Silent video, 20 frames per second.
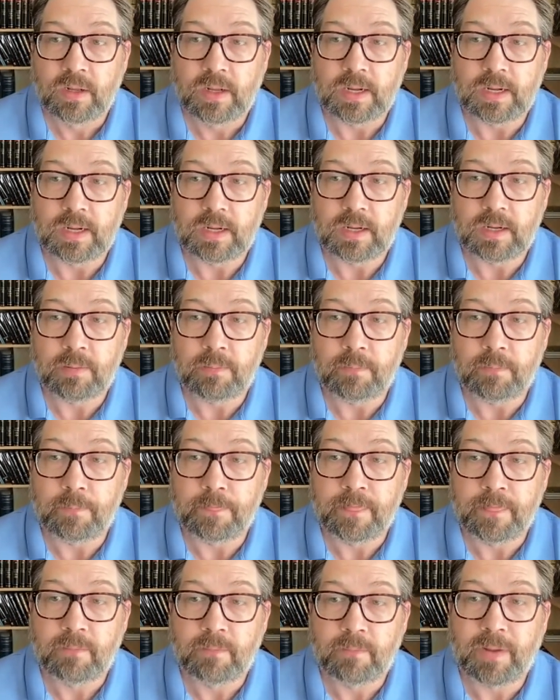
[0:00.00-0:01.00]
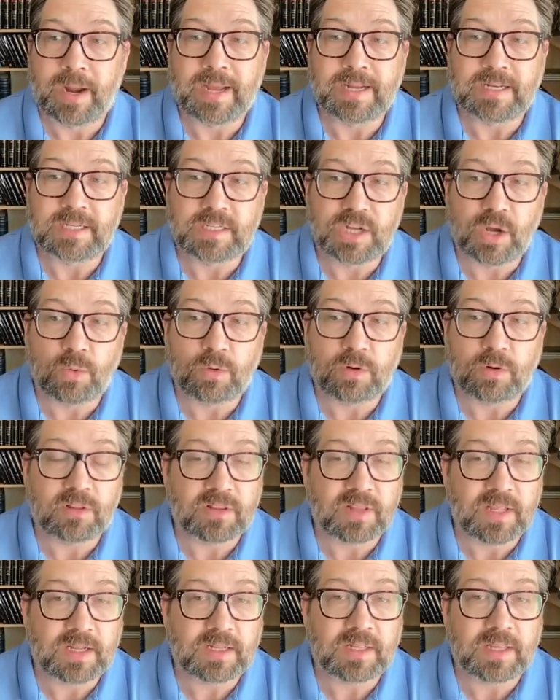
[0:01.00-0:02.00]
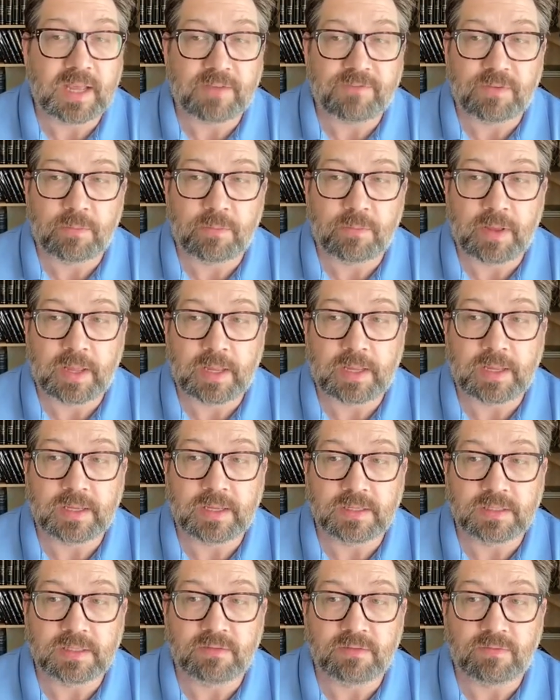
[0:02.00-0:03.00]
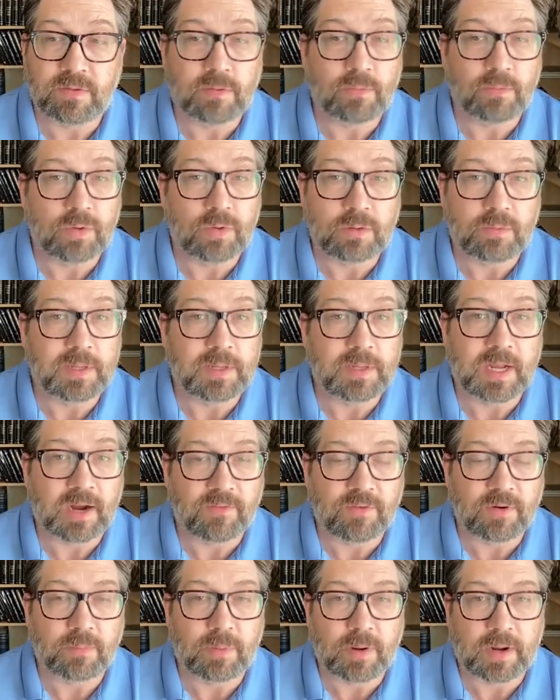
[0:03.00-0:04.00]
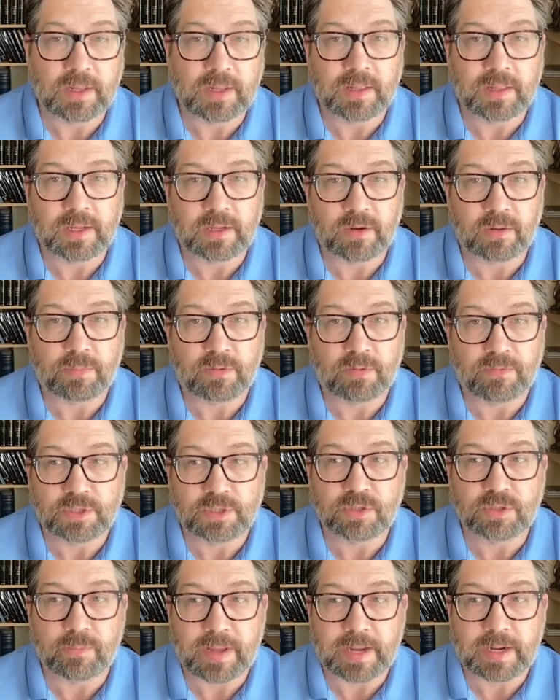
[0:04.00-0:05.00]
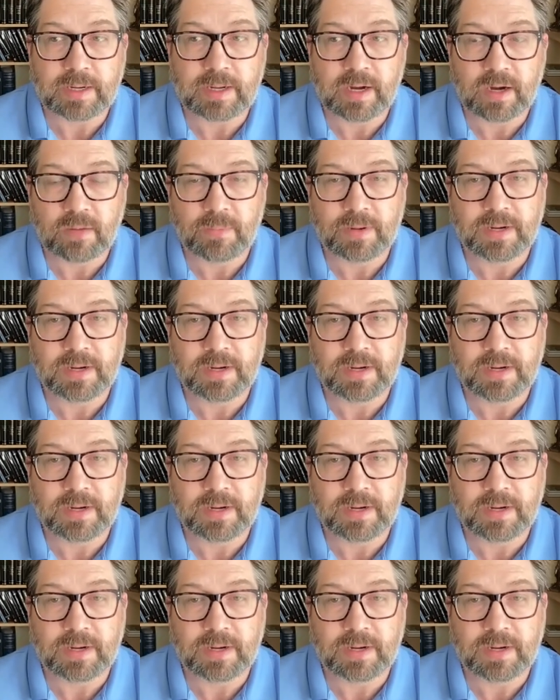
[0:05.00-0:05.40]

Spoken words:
But I don't think the FMA would be covered by like your provincial Medicare,